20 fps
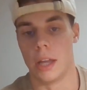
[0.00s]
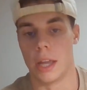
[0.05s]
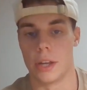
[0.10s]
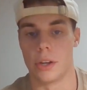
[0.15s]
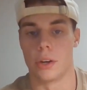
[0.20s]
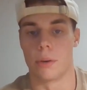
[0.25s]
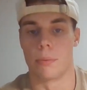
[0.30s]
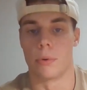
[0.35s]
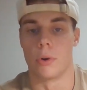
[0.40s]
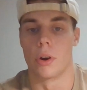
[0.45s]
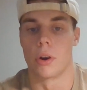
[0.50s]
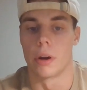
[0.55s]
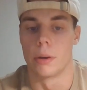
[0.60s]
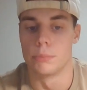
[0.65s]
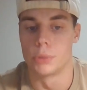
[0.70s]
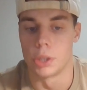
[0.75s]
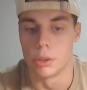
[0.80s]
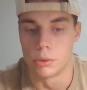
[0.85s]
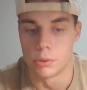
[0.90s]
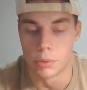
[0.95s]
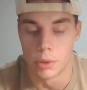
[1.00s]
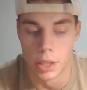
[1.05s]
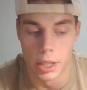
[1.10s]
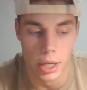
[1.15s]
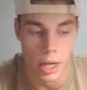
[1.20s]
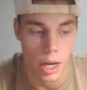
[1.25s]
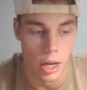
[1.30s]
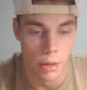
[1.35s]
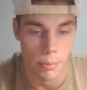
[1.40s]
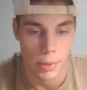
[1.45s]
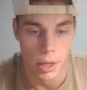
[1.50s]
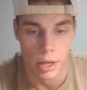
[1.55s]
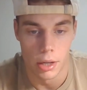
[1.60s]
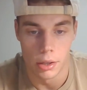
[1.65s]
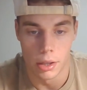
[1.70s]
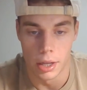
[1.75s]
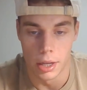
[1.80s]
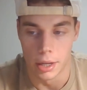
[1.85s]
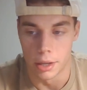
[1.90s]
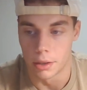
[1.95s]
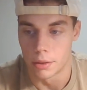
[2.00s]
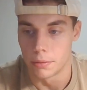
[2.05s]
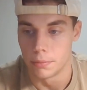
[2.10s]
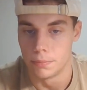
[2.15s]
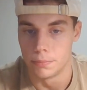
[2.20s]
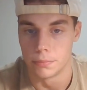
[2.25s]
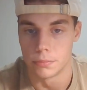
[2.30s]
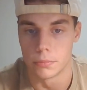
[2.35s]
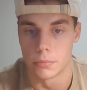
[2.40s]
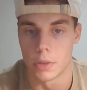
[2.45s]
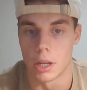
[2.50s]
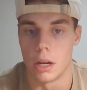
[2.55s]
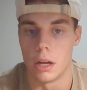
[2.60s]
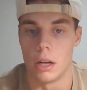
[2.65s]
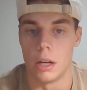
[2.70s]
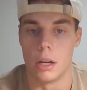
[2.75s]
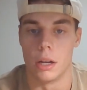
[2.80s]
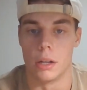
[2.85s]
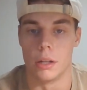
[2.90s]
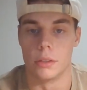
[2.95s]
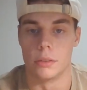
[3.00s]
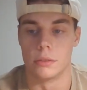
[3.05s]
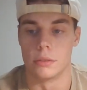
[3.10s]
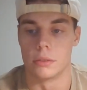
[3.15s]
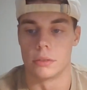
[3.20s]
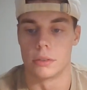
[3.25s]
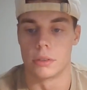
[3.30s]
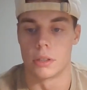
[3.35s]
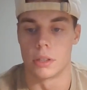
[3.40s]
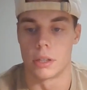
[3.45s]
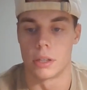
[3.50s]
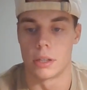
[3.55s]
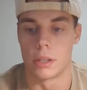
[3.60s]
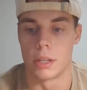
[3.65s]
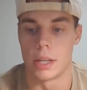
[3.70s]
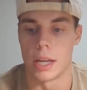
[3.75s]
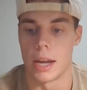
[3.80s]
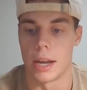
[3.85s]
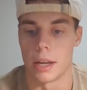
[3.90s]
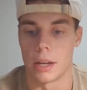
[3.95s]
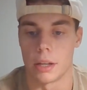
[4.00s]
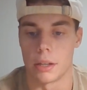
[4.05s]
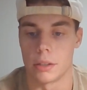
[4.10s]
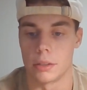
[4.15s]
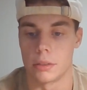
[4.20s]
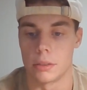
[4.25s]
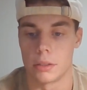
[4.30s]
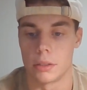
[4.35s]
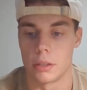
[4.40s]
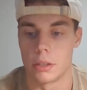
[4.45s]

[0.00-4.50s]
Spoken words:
in your program. So it's really not about like uh, getting